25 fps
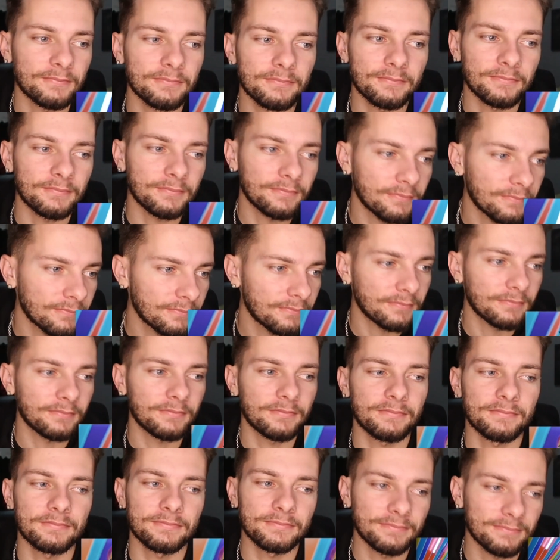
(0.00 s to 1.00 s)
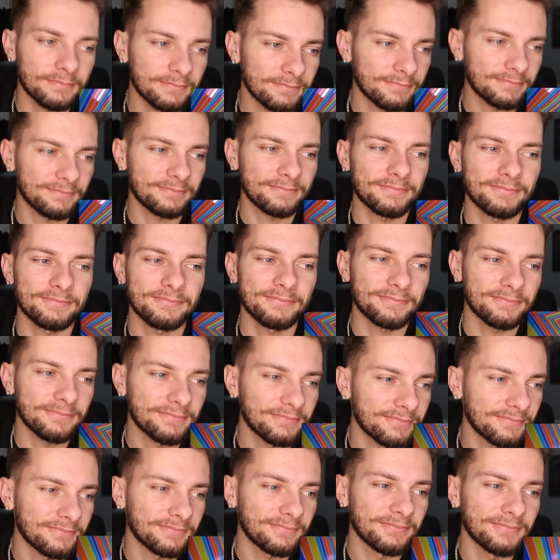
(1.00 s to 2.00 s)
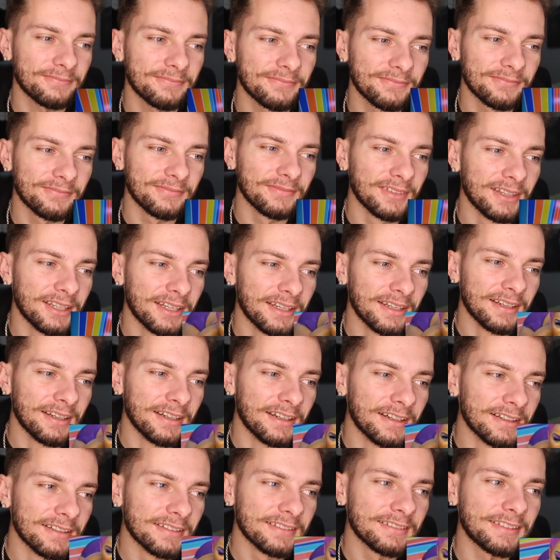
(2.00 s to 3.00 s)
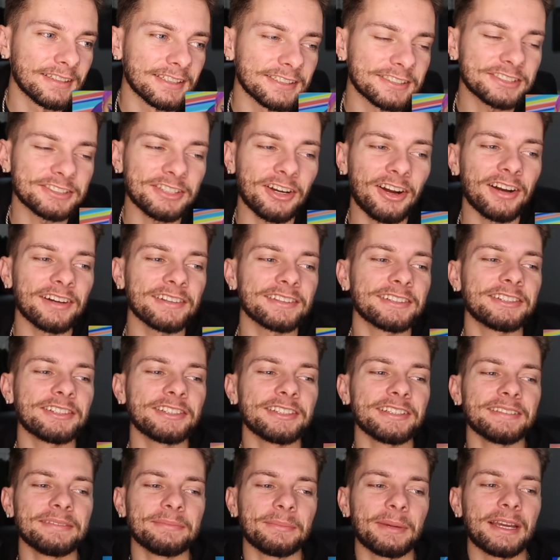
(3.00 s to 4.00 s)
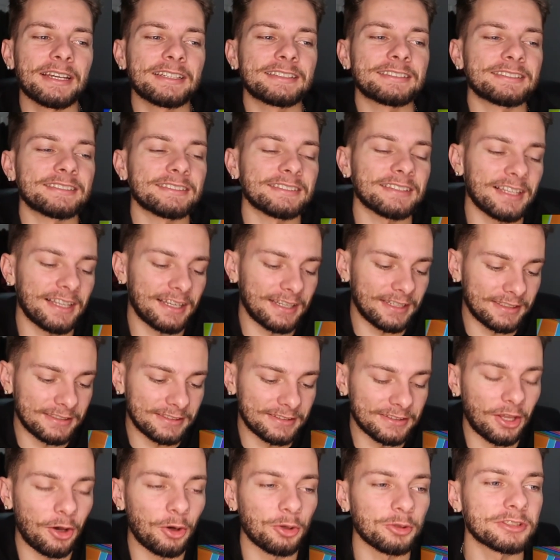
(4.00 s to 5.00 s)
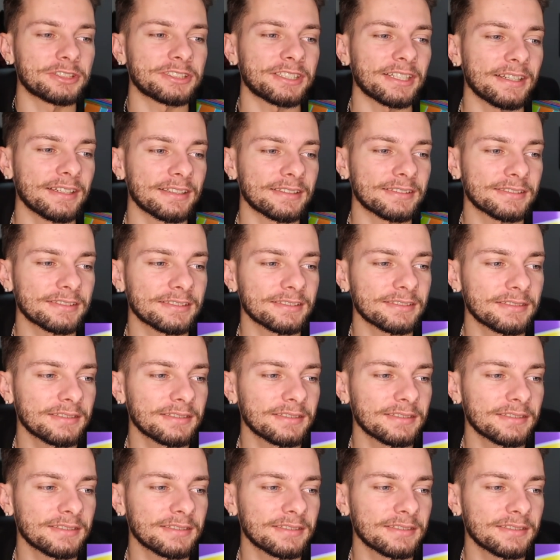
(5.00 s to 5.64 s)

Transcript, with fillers: get excited, two step, spin around, so fly. This song literally makes like no sense.